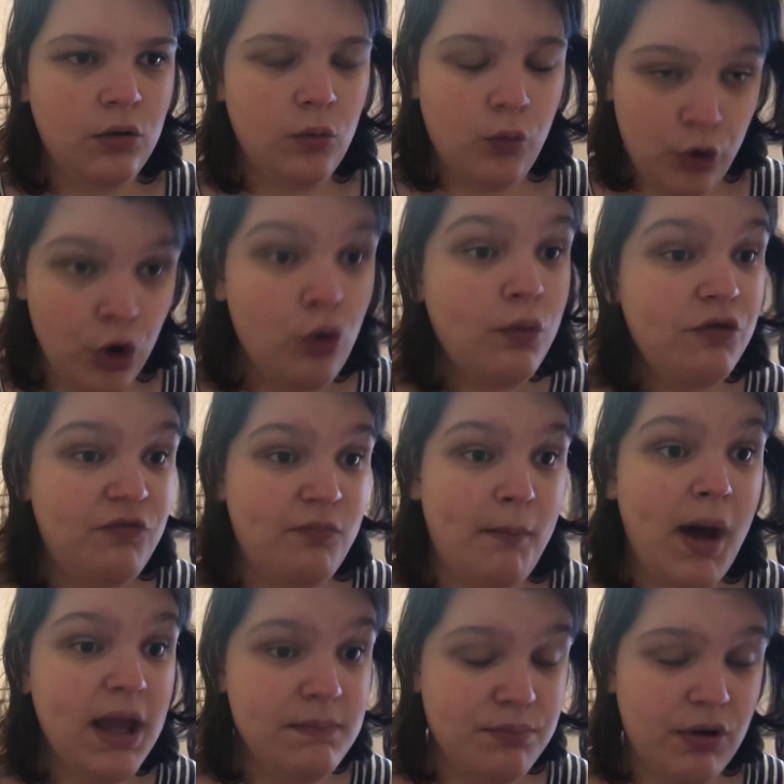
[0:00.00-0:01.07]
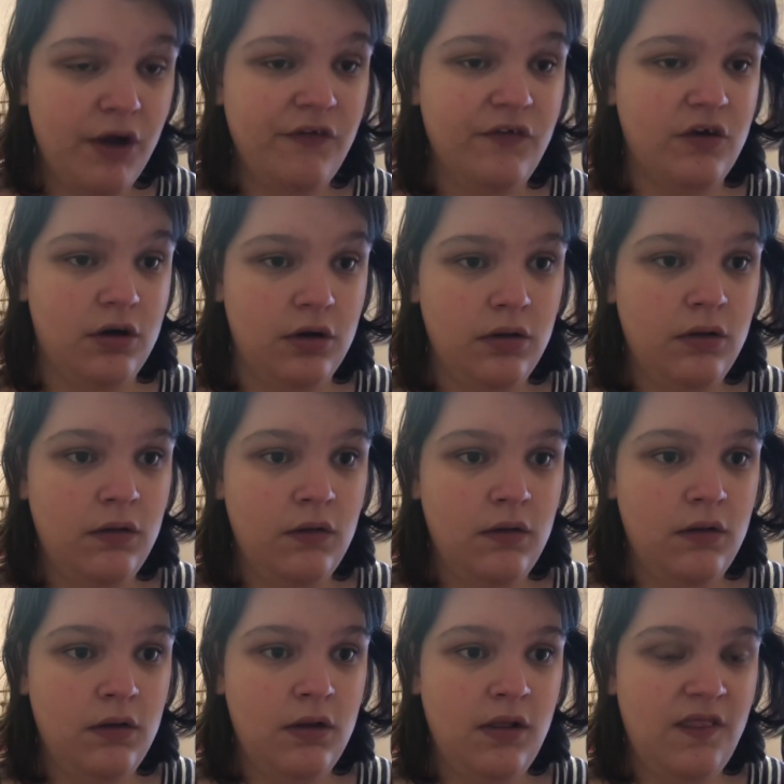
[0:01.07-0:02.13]
who is my brother,
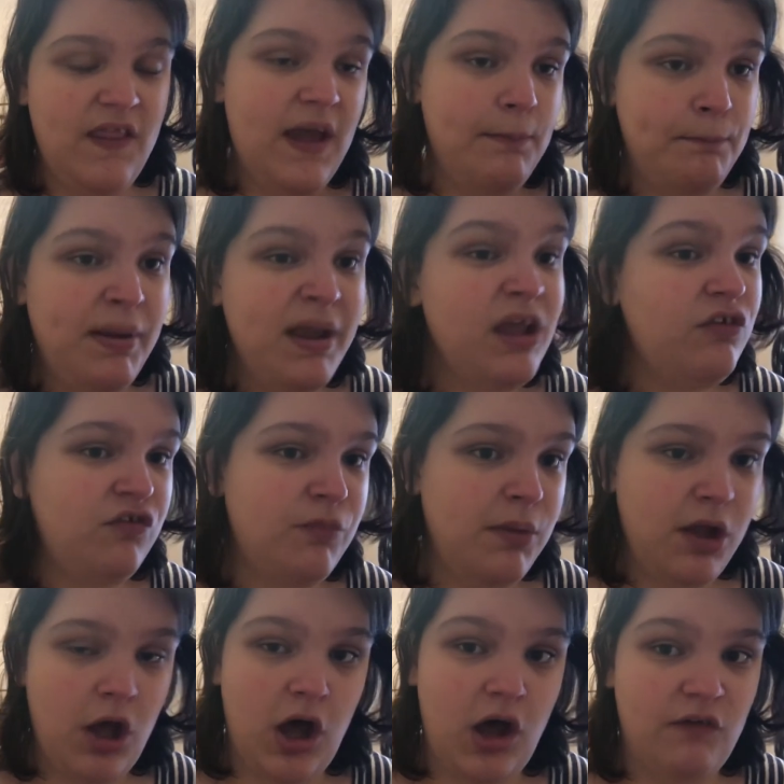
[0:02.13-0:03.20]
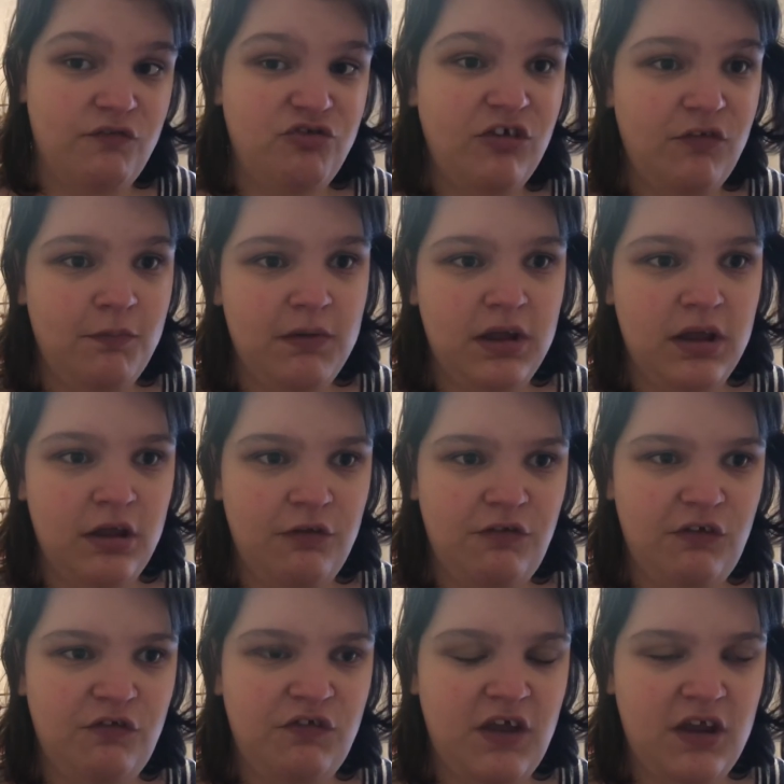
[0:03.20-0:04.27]
that pissed me off just because he
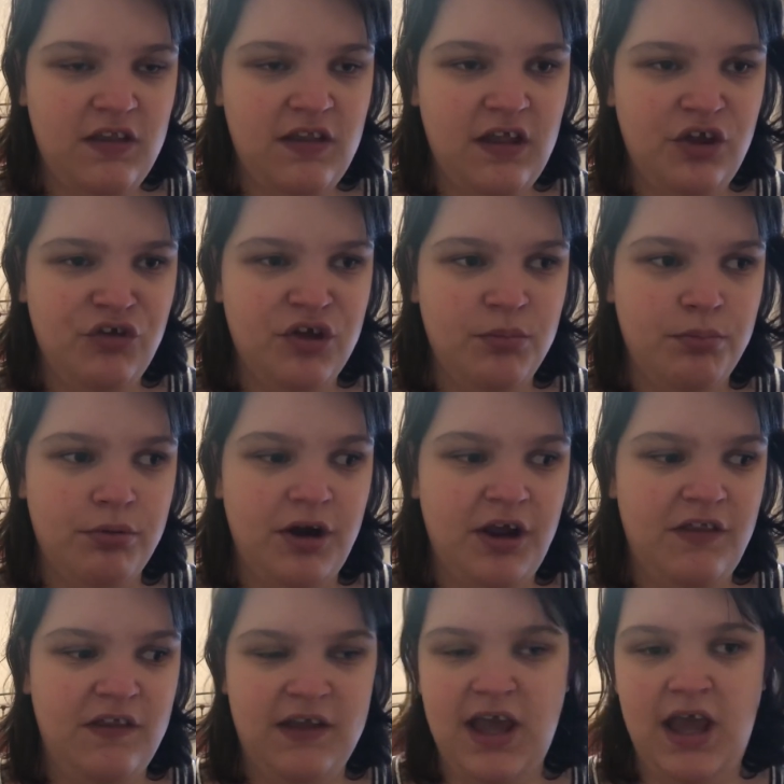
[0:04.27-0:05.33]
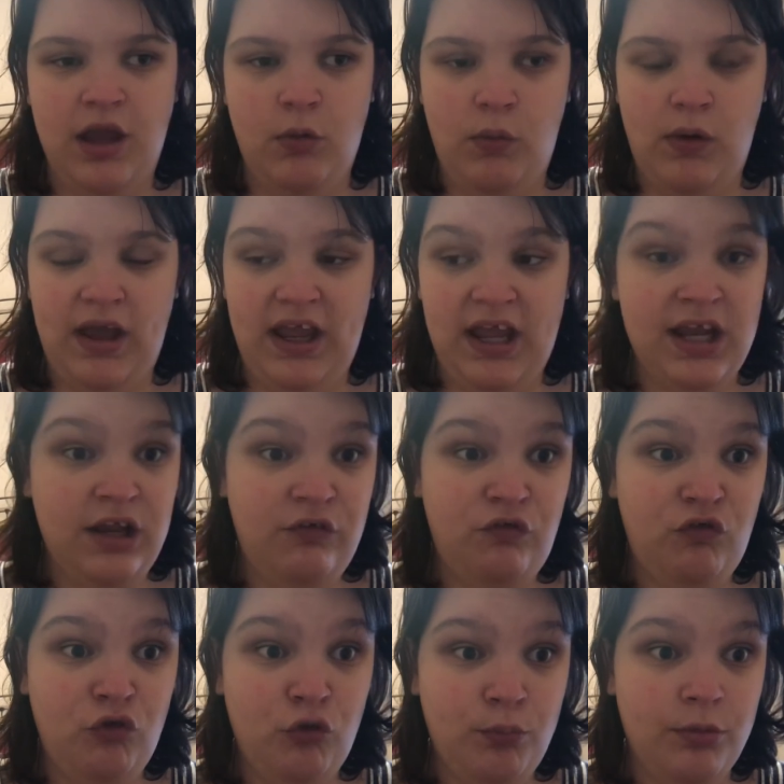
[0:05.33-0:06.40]
said that you can pray the gay away. And he's
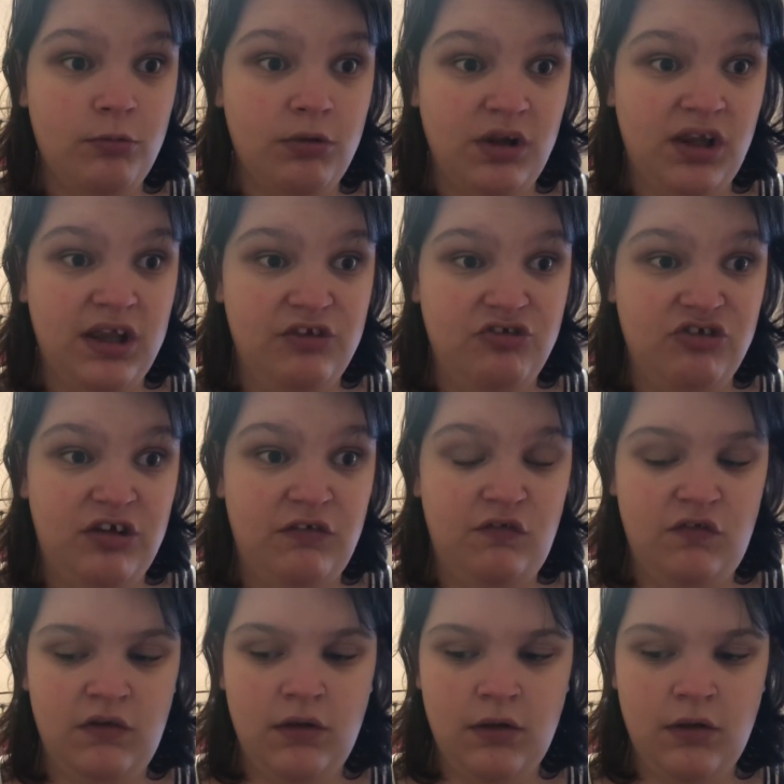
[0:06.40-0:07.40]
super religious.